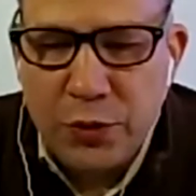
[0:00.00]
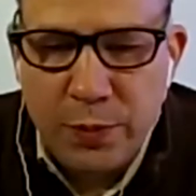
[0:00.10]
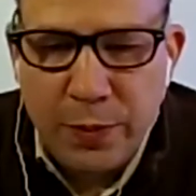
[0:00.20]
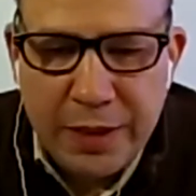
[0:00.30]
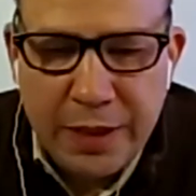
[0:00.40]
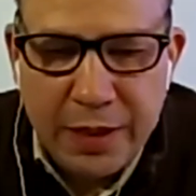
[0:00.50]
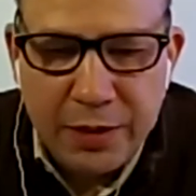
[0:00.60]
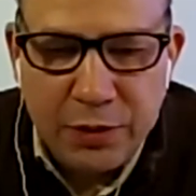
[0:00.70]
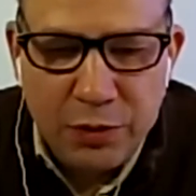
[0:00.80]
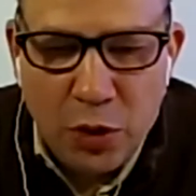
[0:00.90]
who might
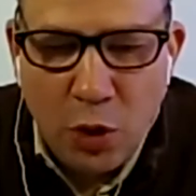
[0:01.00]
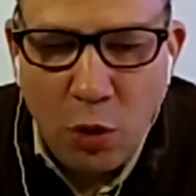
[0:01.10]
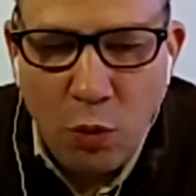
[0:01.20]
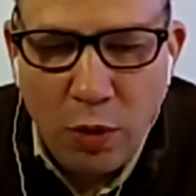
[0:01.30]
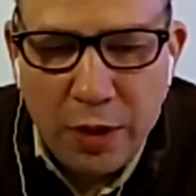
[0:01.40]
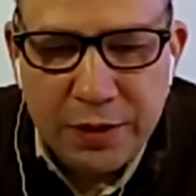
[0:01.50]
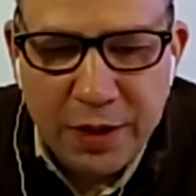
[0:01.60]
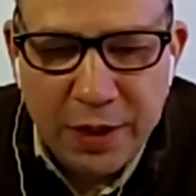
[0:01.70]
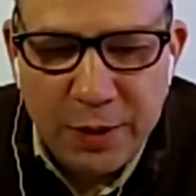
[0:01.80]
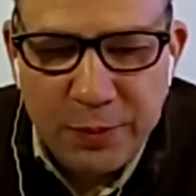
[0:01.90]
not know what
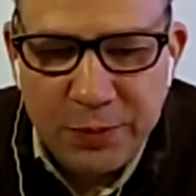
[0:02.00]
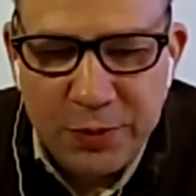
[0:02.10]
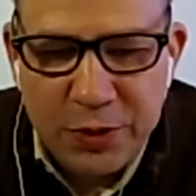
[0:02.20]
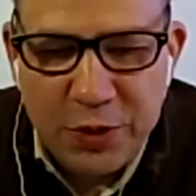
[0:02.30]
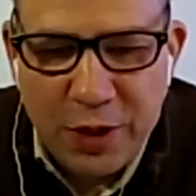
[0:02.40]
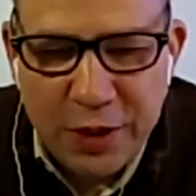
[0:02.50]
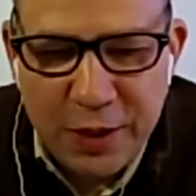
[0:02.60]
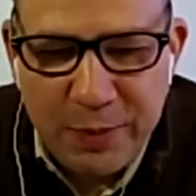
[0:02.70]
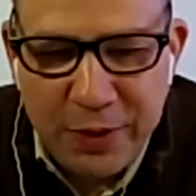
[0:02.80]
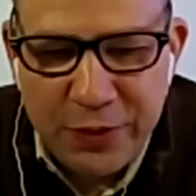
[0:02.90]
you're talking
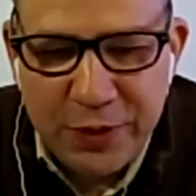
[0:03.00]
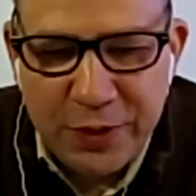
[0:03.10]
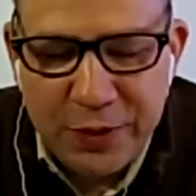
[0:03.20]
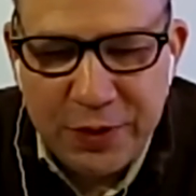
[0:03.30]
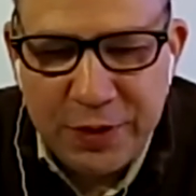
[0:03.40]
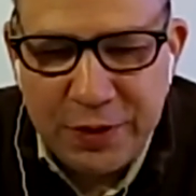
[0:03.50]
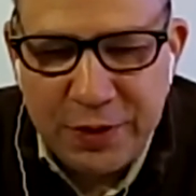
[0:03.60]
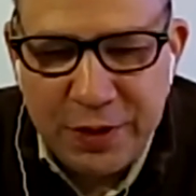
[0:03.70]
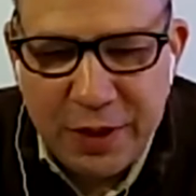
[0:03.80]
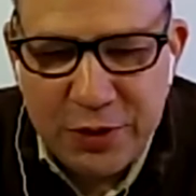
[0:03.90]
about, the
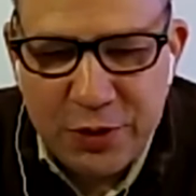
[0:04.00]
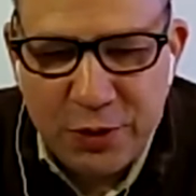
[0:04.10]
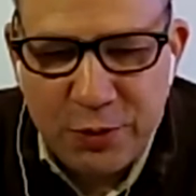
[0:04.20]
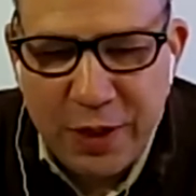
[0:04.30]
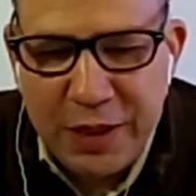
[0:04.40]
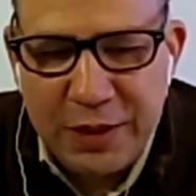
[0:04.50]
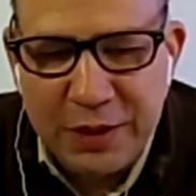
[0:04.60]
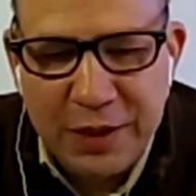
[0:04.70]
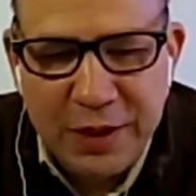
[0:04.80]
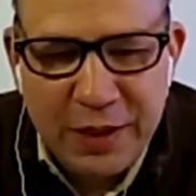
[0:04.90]
National Writing
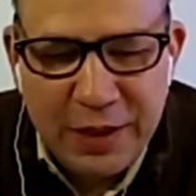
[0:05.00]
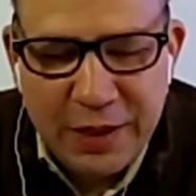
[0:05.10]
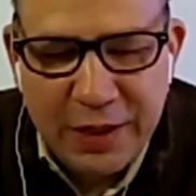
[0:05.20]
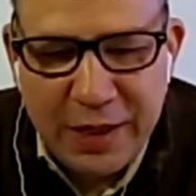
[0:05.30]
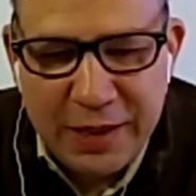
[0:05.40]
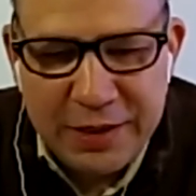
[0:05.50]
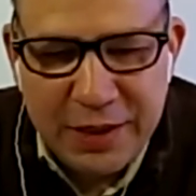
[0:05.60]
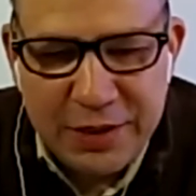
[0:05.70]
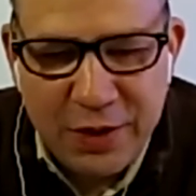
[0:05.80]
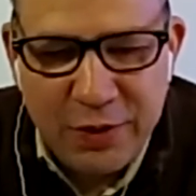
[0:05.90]

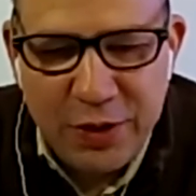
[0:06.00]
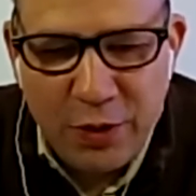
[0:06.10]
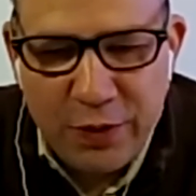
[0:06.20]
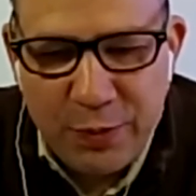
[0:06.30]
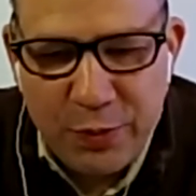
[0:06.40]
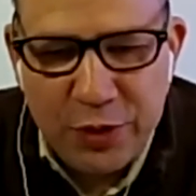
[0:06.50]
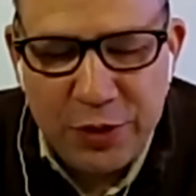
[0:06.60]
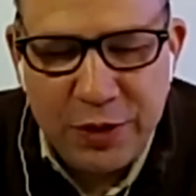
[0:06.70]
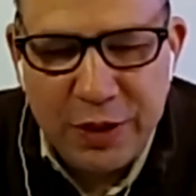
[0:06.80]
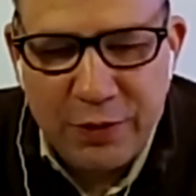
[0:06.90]
Contest every November, could
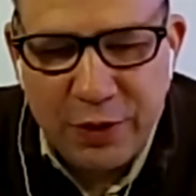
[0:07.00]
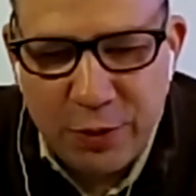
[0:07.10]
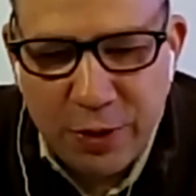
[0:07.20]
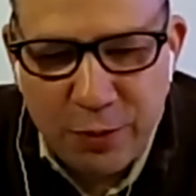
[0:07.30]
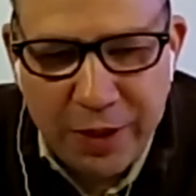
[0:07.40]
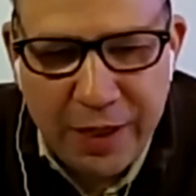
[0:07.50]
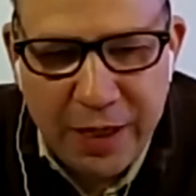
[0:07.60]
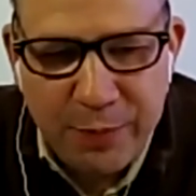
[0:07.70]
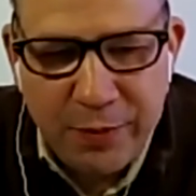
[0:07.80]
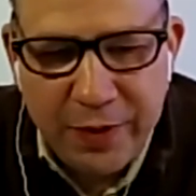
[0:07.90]
you give a quick
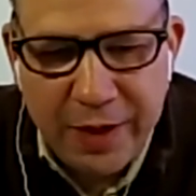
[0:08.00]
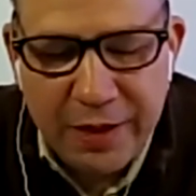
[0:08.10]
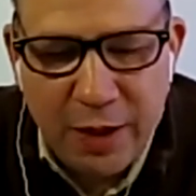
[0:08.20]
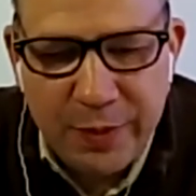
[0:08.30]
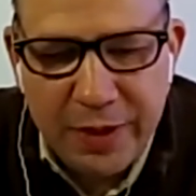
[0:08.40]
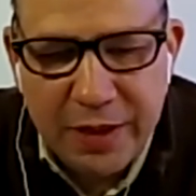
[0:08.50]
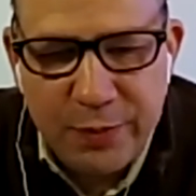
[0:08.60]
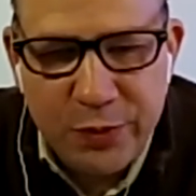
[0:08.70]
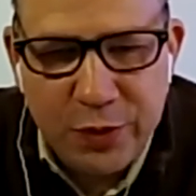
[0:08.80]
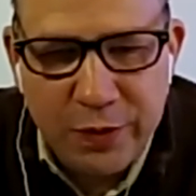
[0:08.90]
recap of that and how many
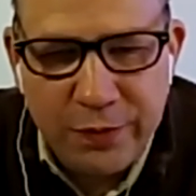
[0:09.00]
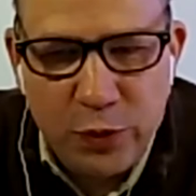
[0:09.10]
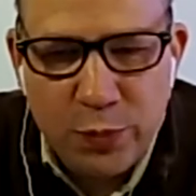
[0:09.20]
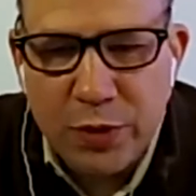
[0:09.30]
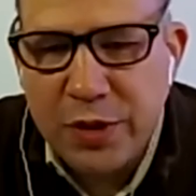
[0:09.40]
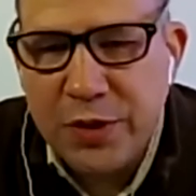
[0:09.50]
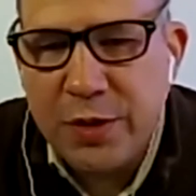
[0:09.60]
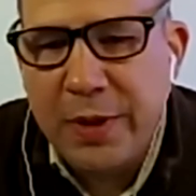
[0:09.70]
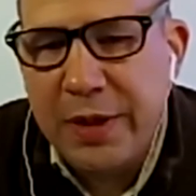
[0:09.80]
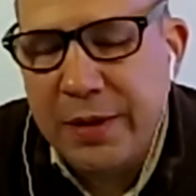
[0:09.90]
times you
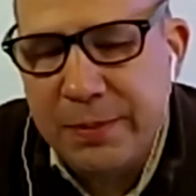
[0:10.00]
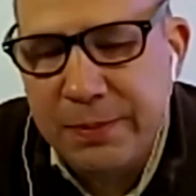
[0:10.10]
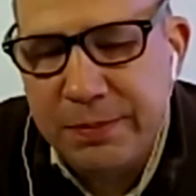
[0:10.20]
participated?